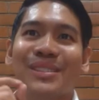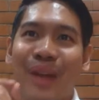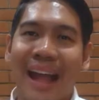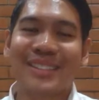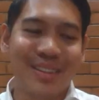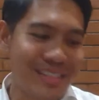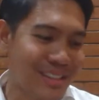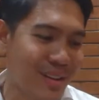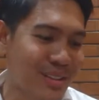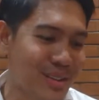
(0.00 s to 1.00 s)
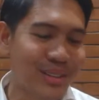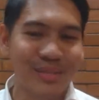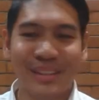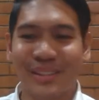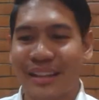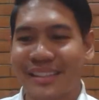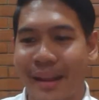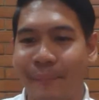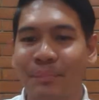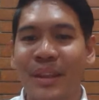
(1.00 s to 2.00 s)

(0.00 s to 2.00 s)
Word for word: to answer this on YouTube instead.